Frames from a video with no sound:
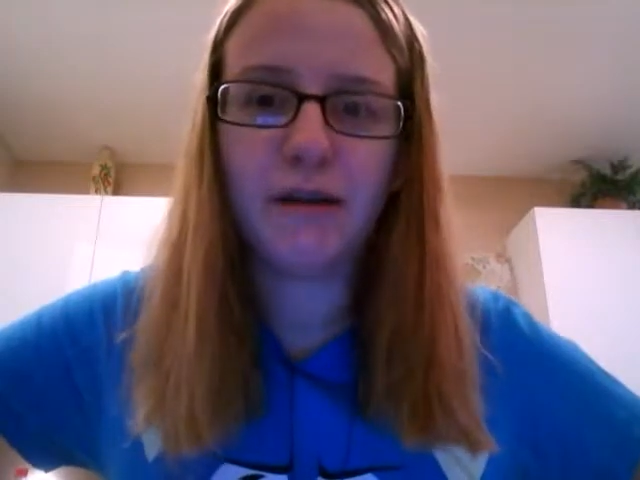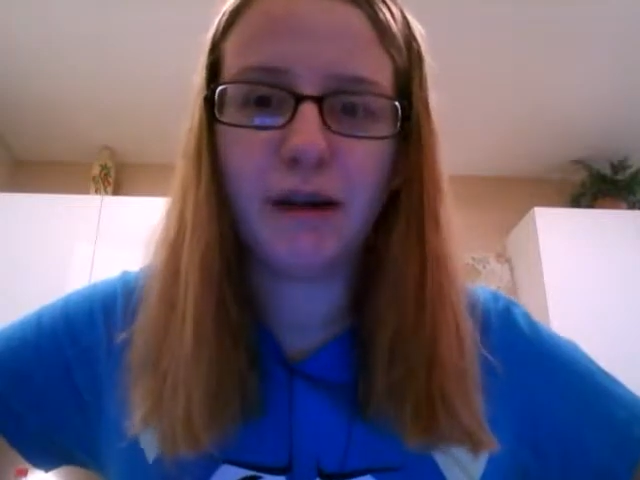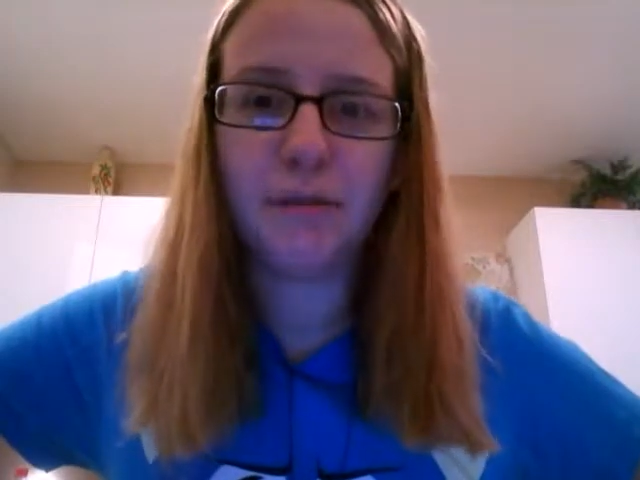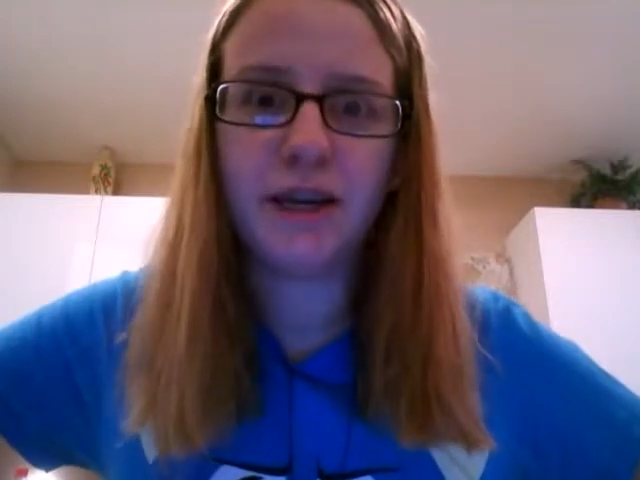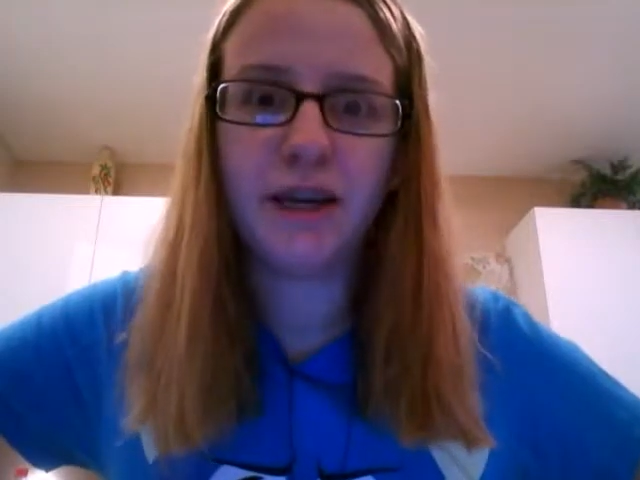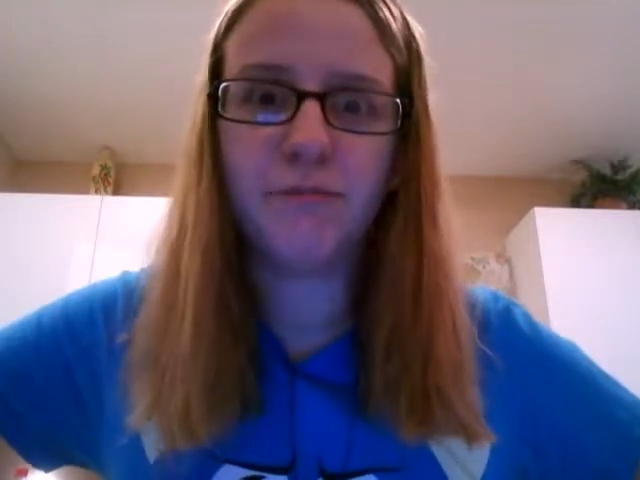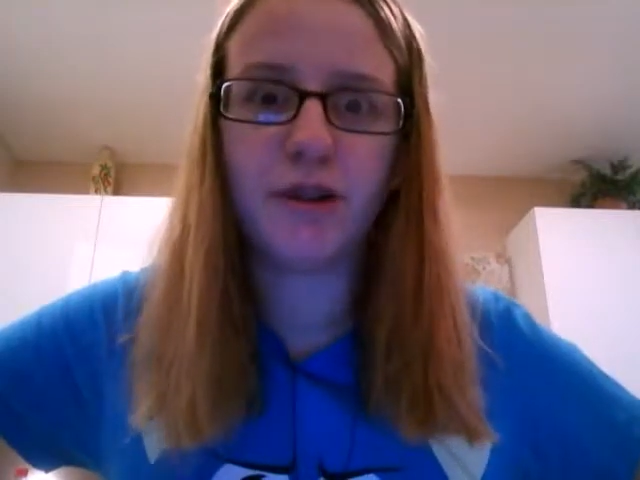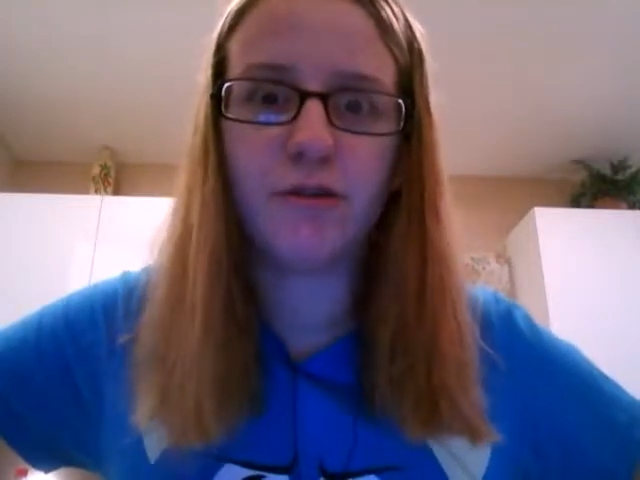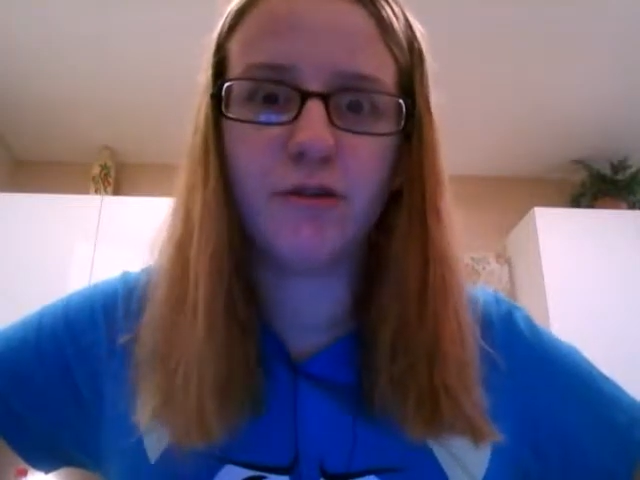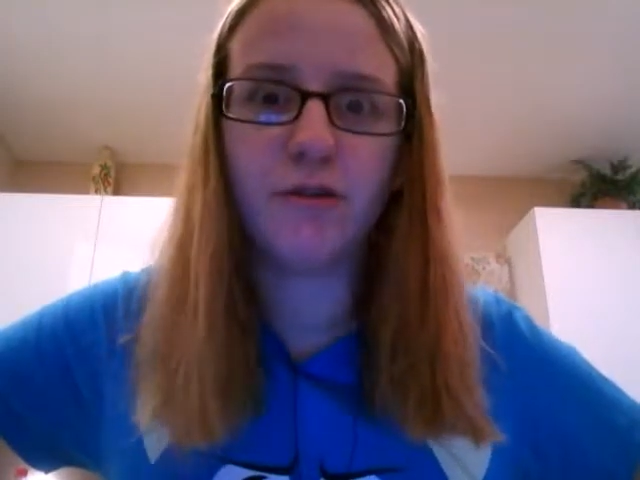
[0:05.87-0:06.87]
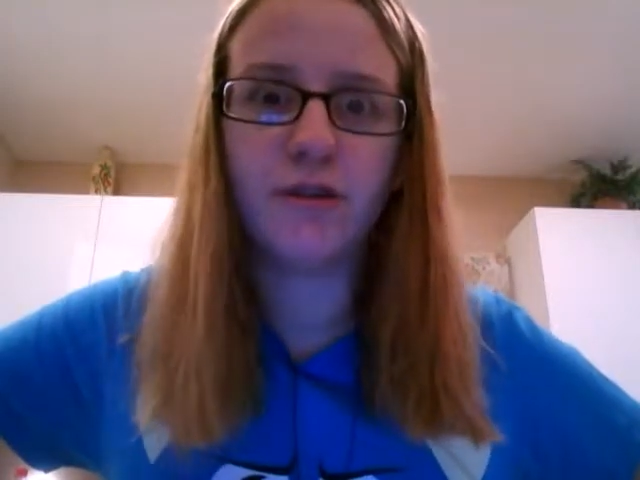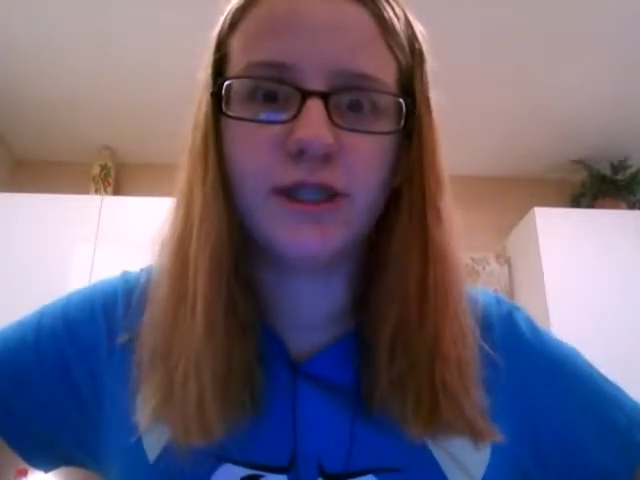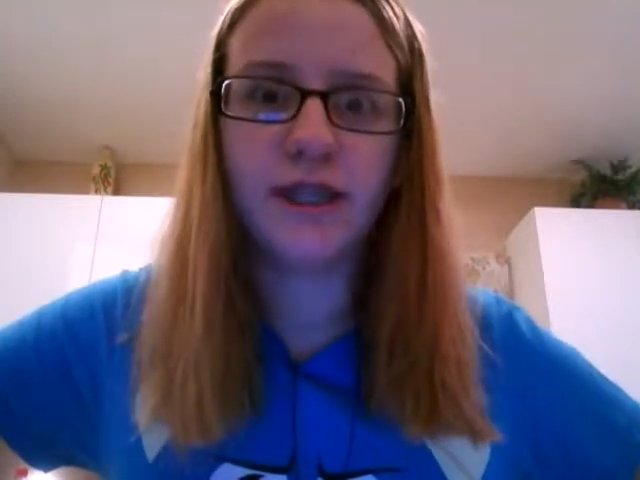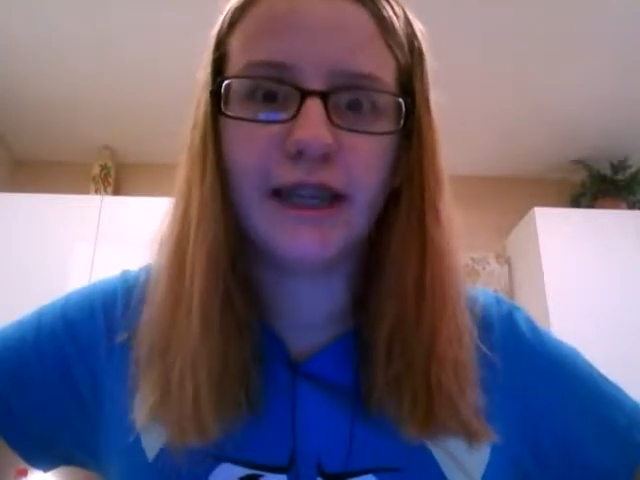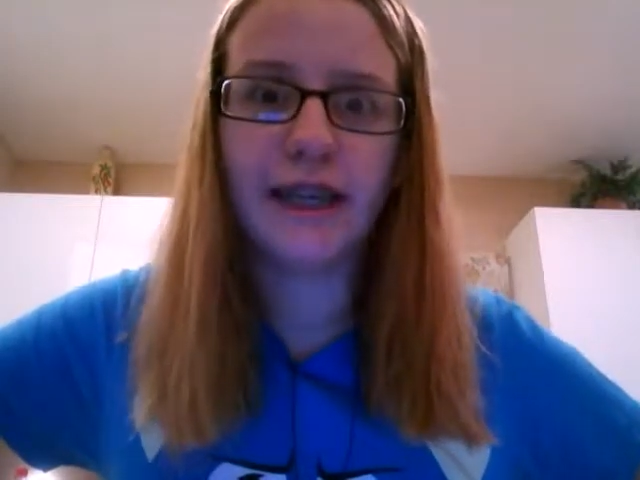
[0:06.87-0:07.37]
webcam
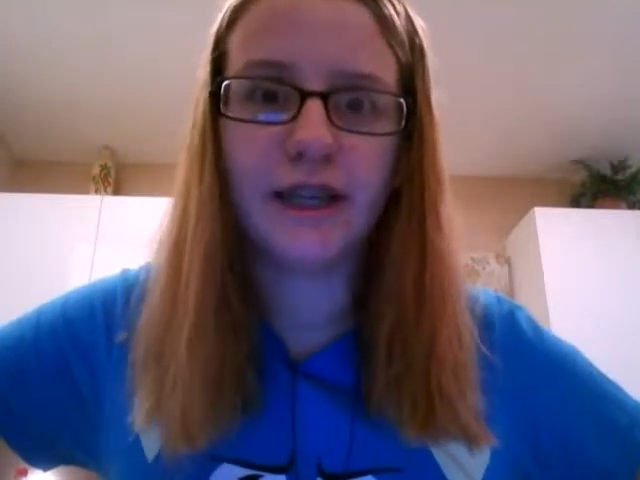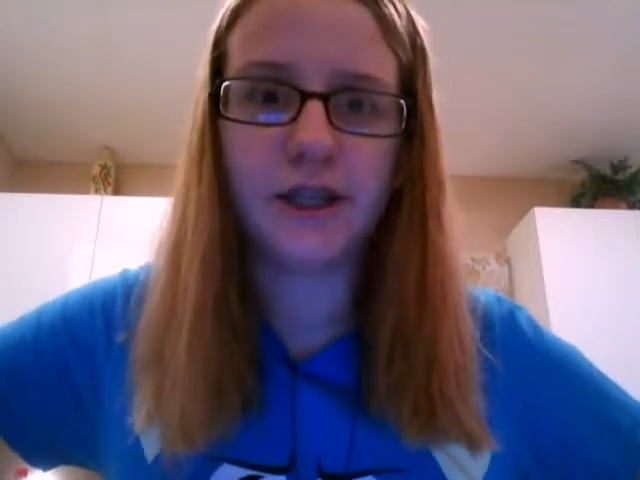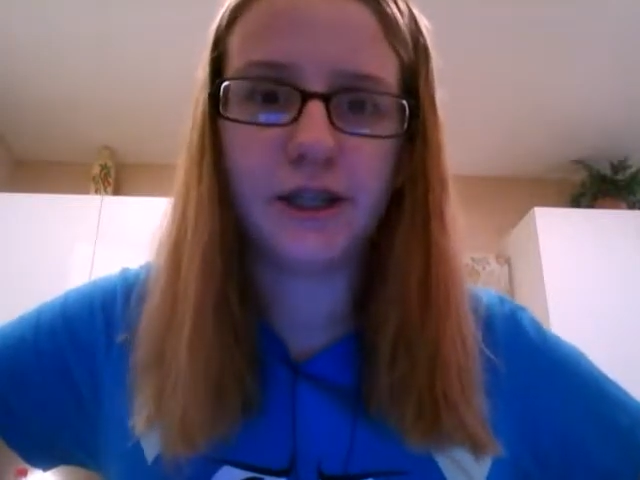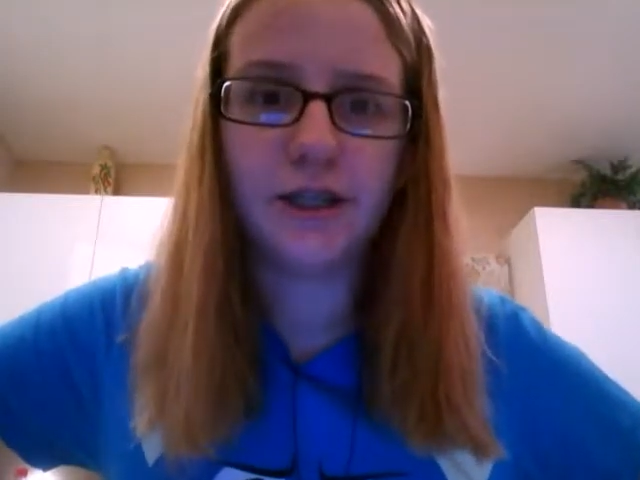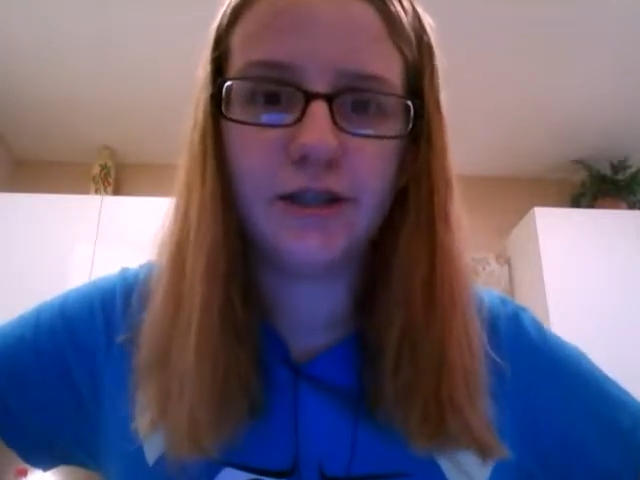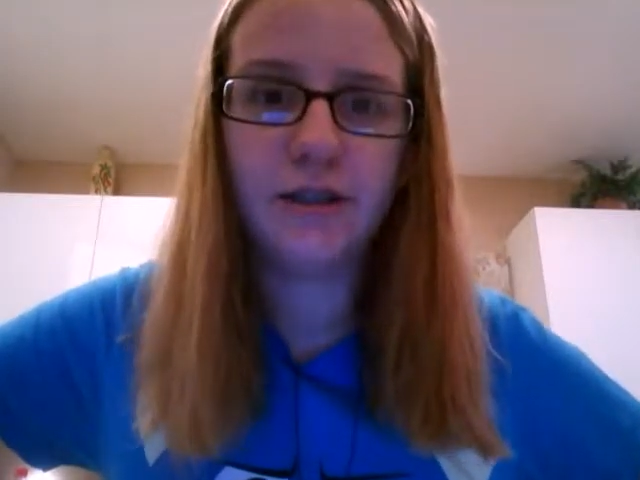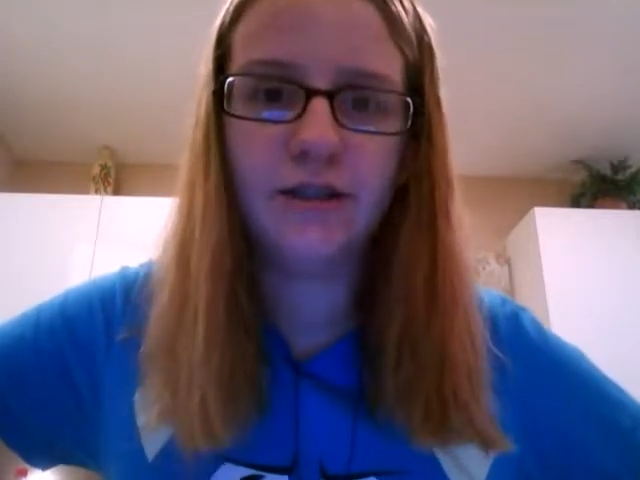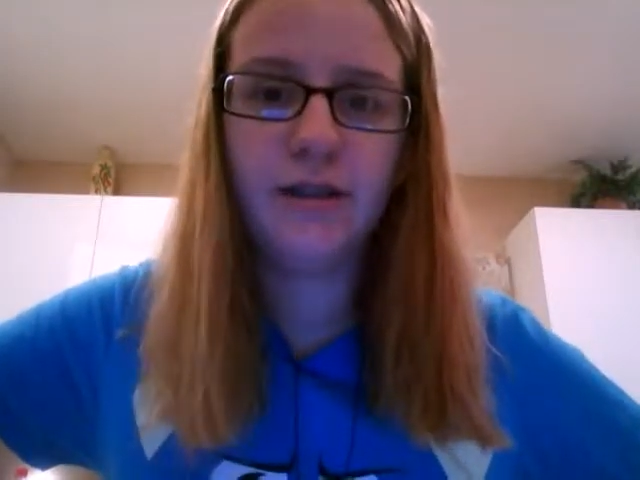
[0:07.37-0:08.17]
records in the kitchen.